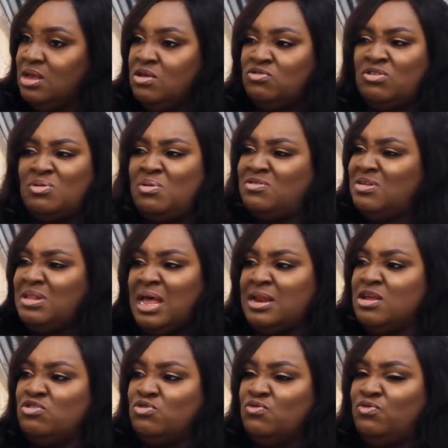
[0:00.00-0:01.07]
So it wasn't an
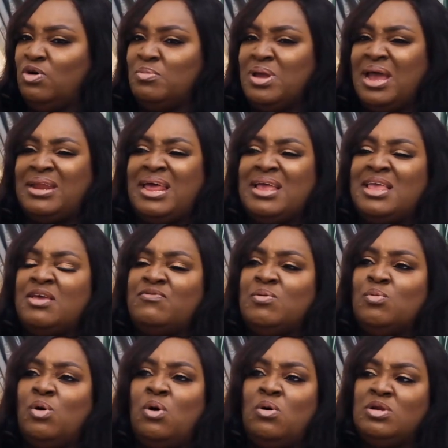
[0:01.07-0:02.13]
issue for me. And I gave
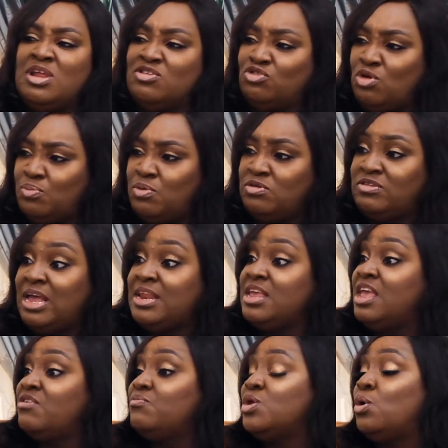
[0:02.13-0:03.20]
him all the support. And he
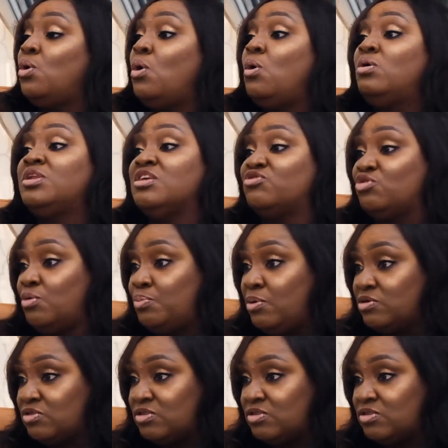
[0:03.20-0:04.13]
gave me all the support.